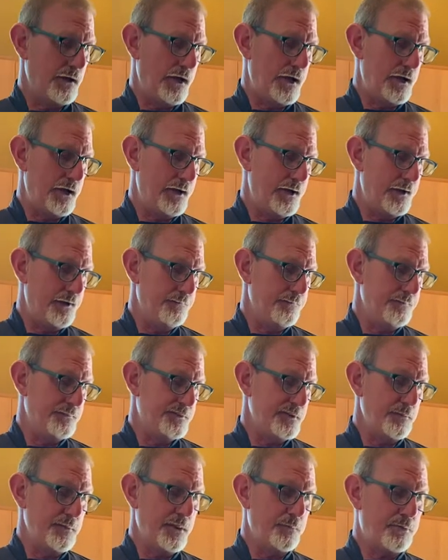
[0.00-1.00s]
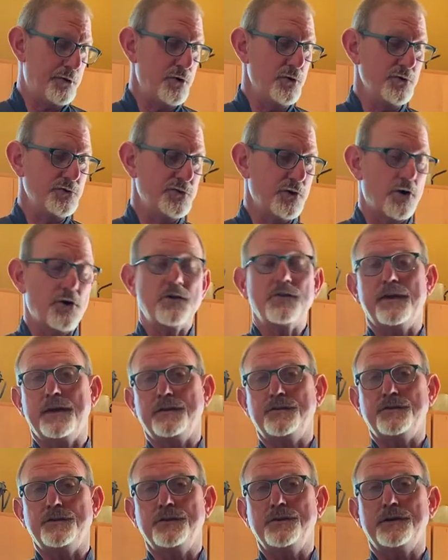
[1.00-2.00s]
Uh, some of the pros are
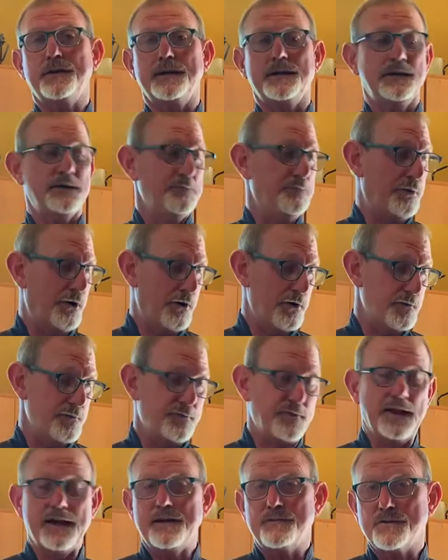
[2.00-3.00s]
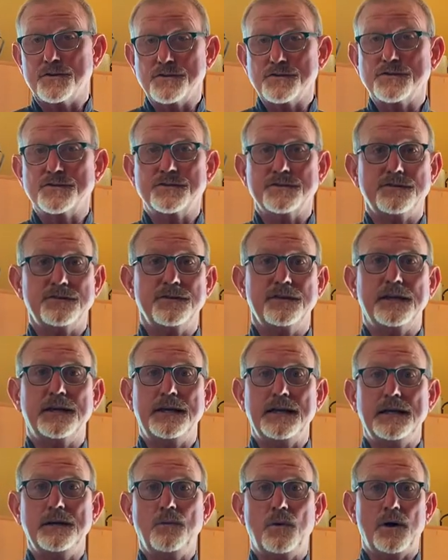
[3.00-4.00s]
that you can impart flavors to the
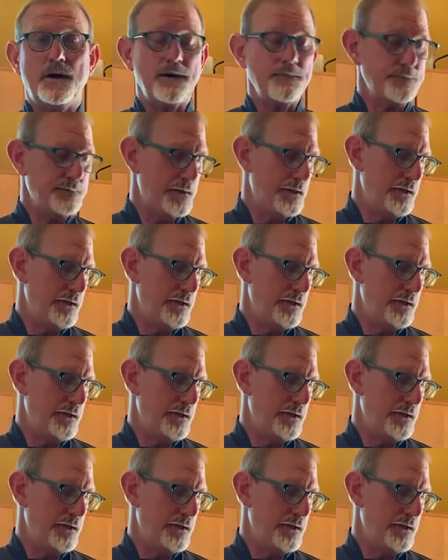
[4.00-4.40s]
quinoa